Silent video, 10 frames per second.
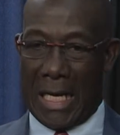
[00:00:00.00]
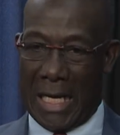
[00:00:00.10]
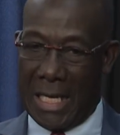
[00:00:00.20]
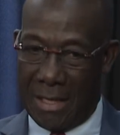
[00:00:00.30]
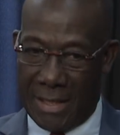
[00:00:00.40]

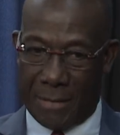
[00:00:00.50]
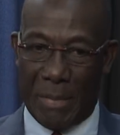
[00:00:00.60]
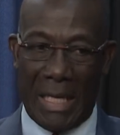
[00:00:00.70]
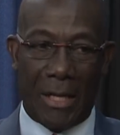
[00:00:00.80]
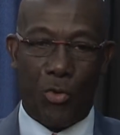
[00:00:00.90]
in this
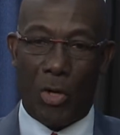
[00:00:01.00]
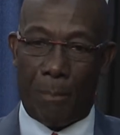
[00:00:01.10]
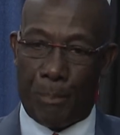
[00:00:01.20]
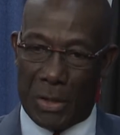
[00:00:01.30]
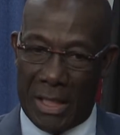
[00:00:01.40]
bill that you are
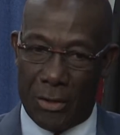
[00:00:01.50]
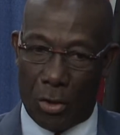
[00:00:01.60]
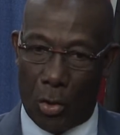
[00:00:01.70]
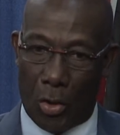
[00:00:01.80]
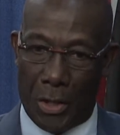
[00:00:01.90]
putting into
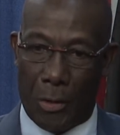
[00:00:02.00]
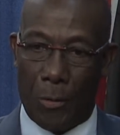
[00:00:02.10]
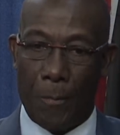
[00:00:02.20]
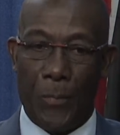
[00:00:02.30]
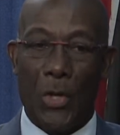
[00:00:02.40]
law
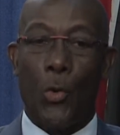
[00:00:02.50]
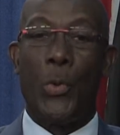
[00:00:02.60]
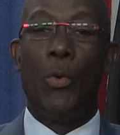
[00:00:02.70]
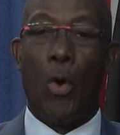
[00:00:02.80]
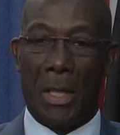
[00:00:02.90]
now,
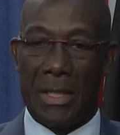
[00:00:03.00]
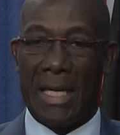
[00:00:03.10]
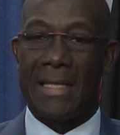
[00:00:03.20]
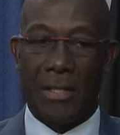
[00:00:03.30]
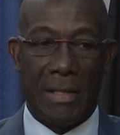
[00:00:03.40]
we want
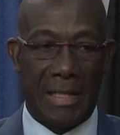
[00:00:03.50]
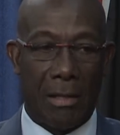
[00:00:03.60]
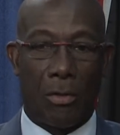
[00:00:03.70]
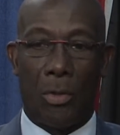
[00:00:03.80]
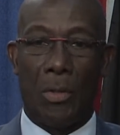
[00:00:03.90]
a
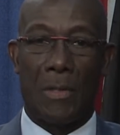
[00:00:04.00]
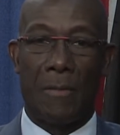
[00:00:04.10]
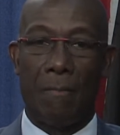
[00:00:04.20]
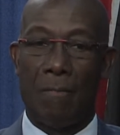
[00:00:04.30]
sunset clause.